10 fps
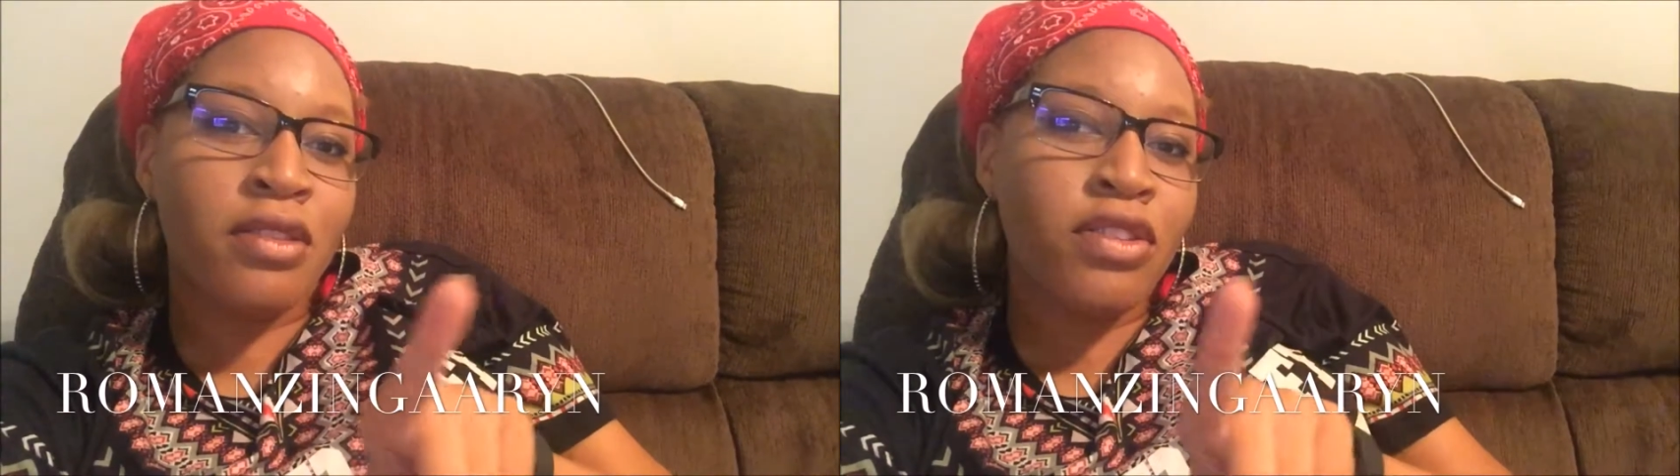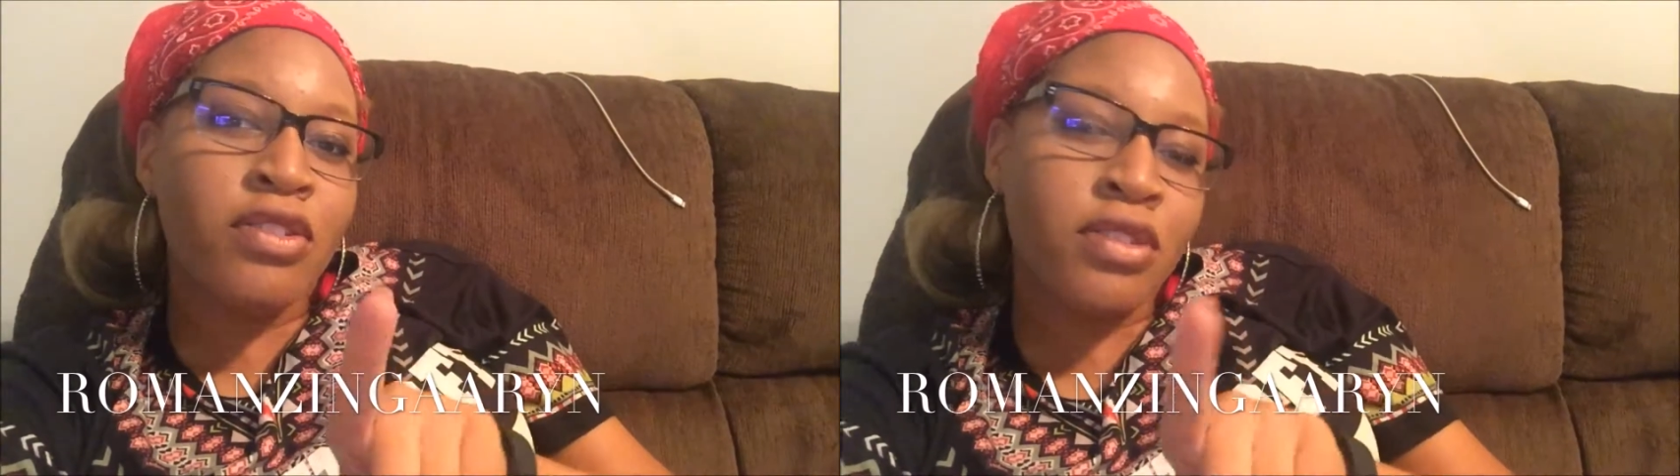
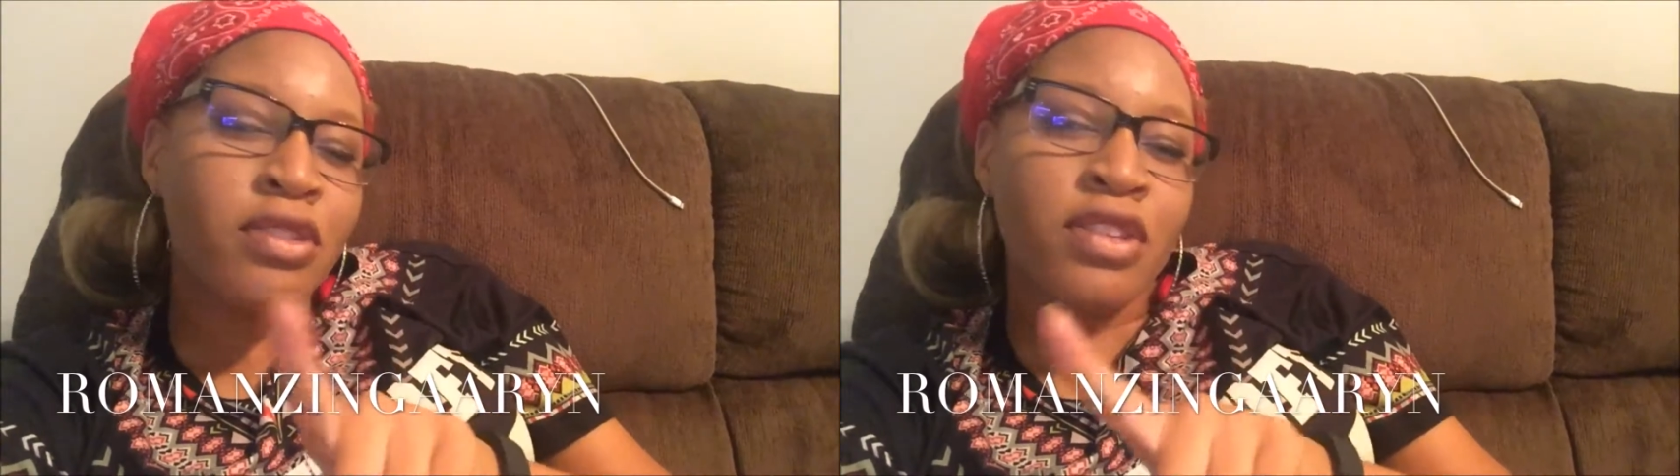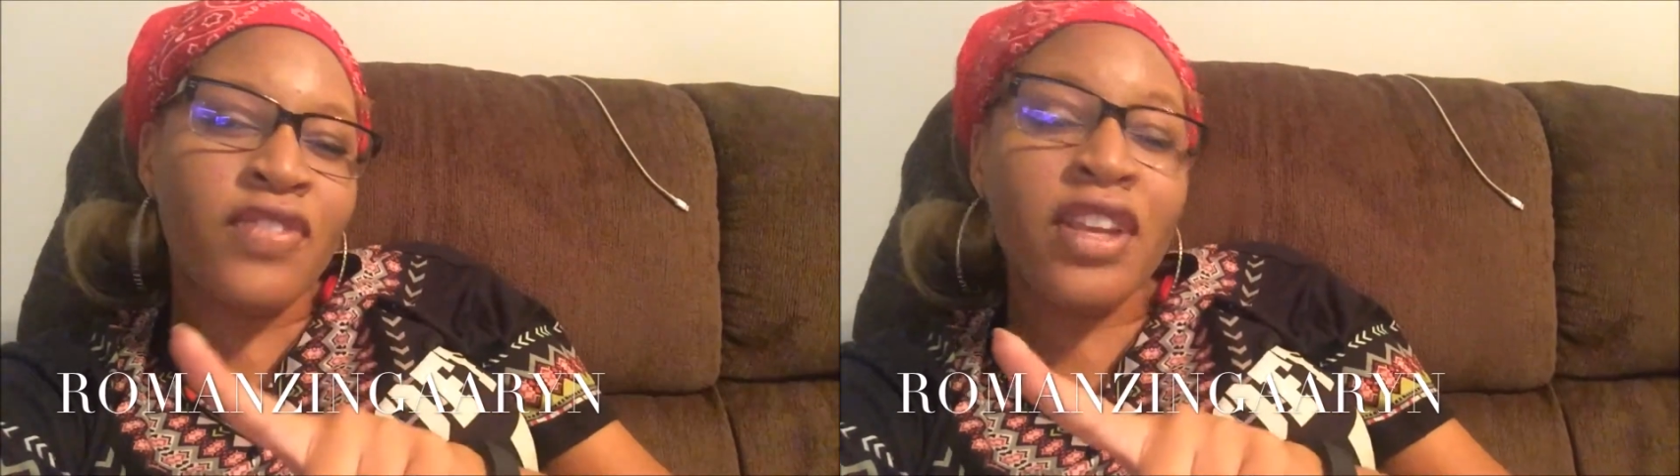
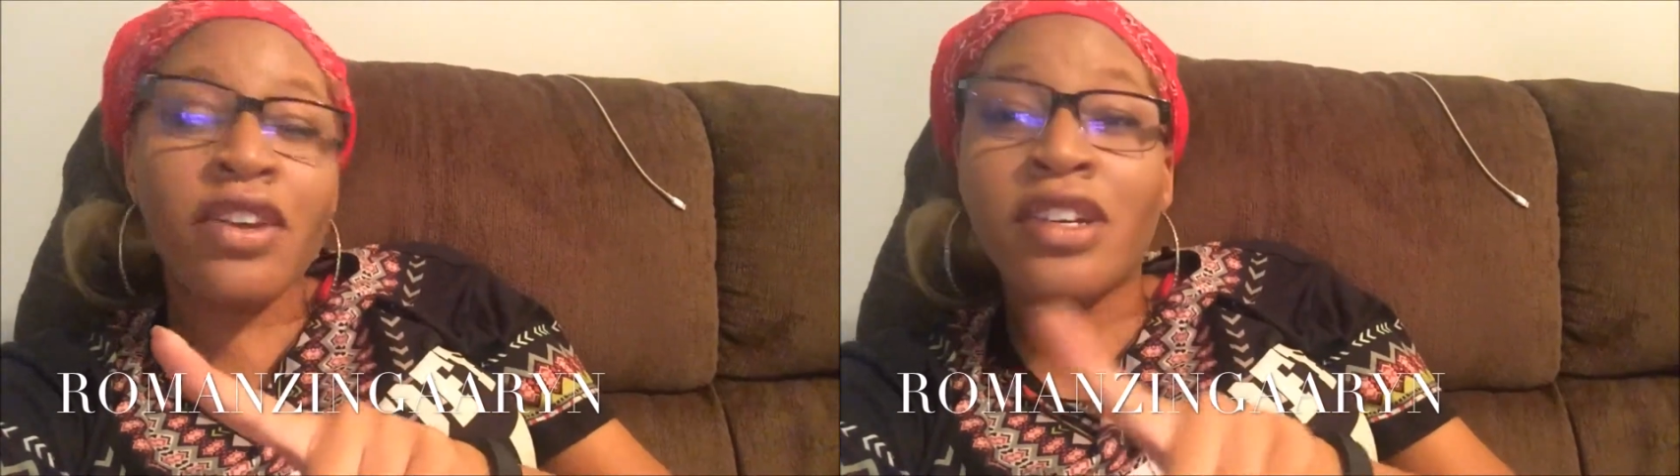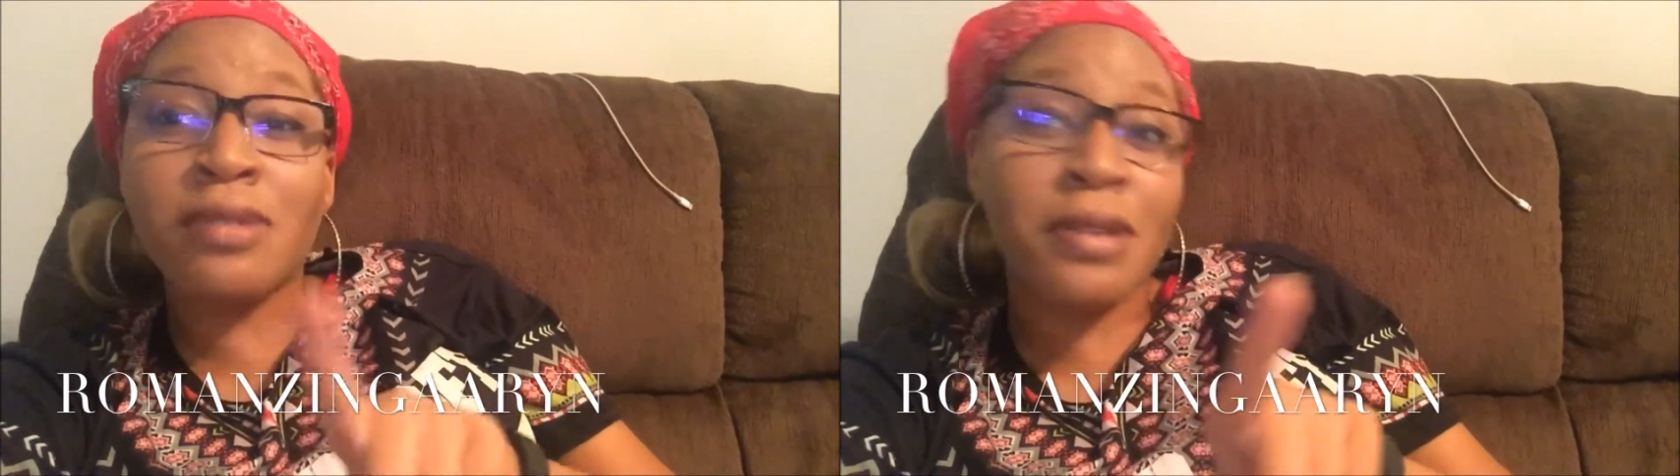This finger
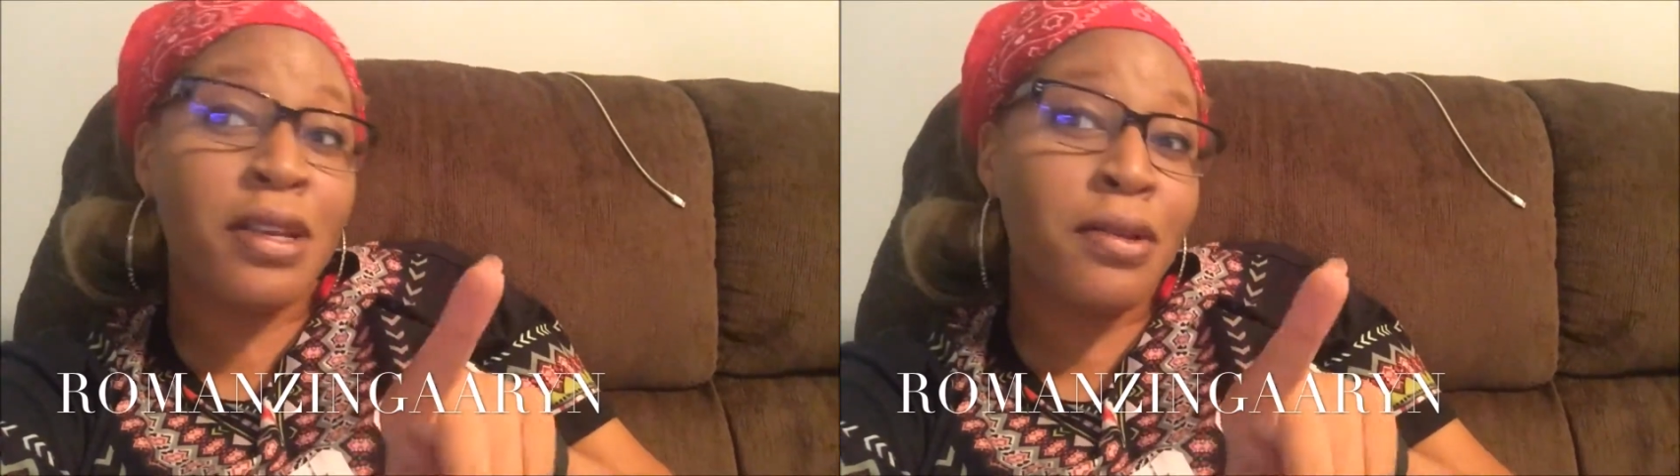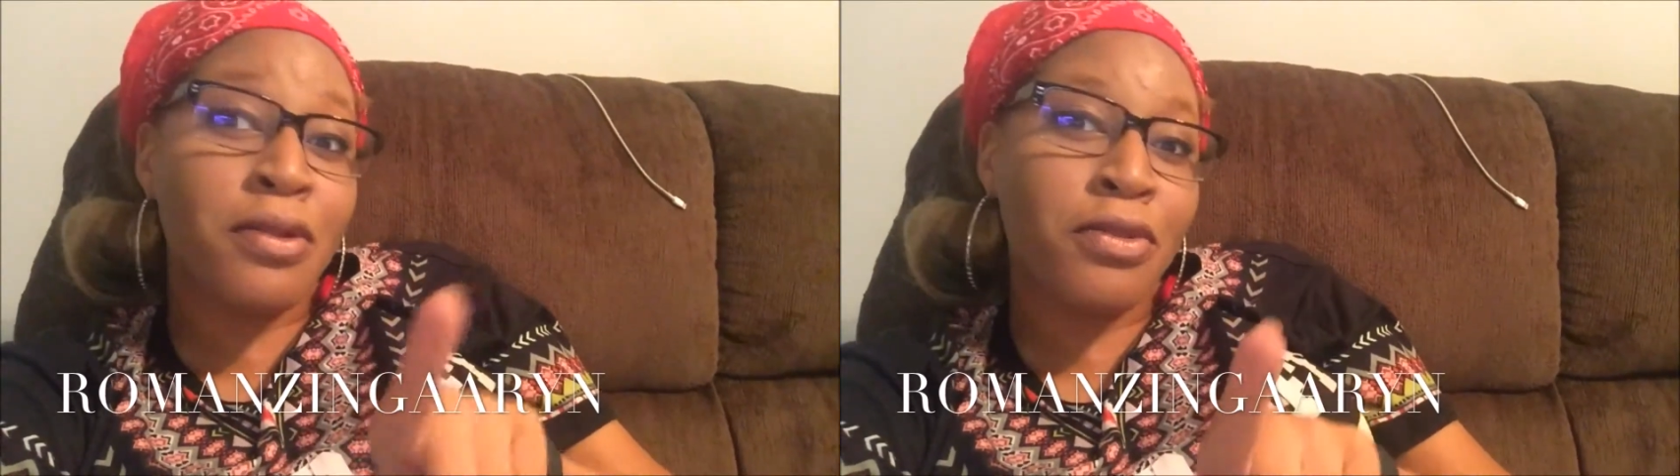is
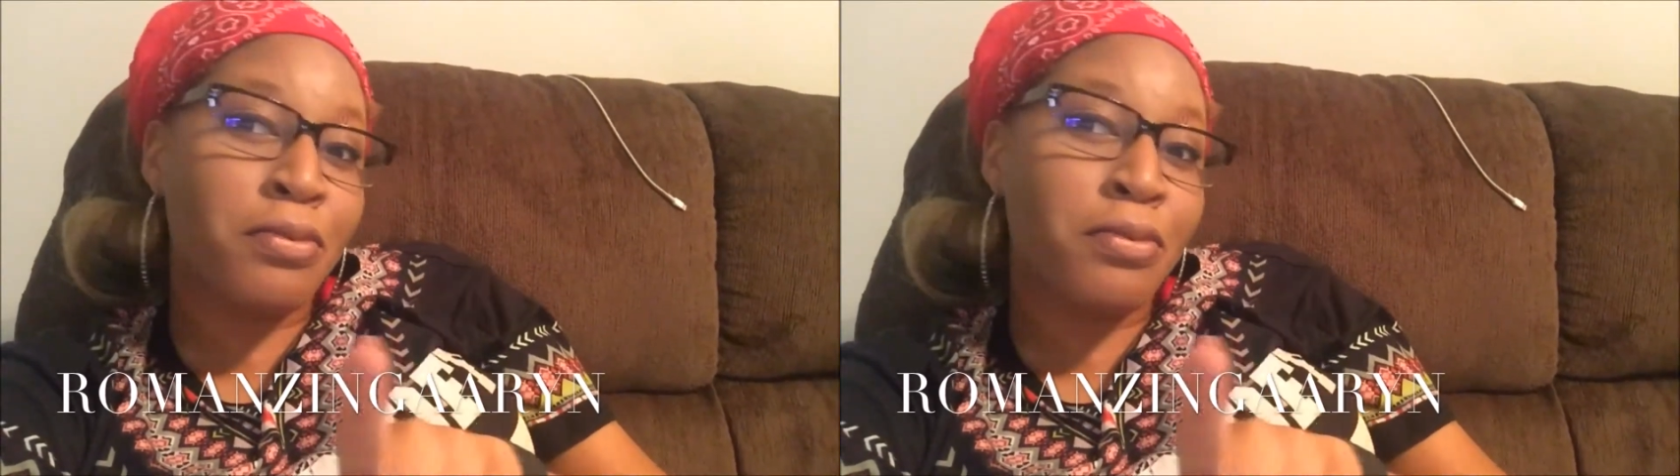me